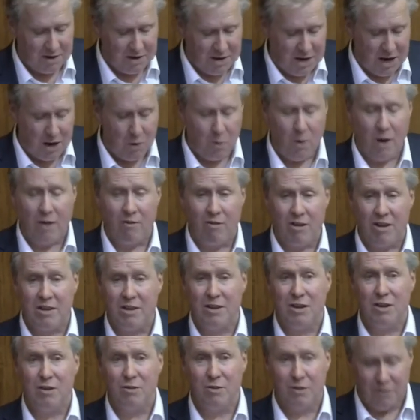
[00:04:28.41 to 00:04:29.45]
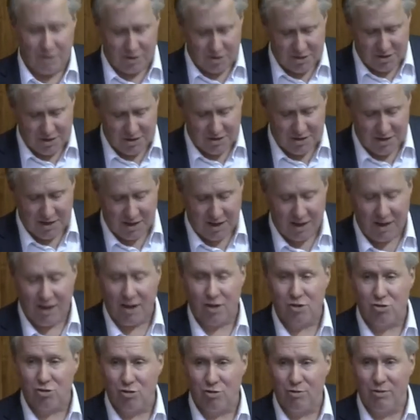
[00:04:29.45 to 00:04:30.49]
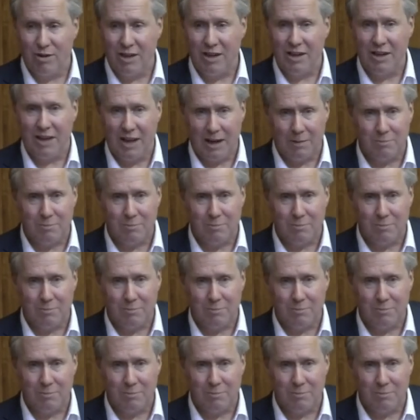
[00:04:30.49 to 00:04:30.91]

Nowhere in the universe is there a truly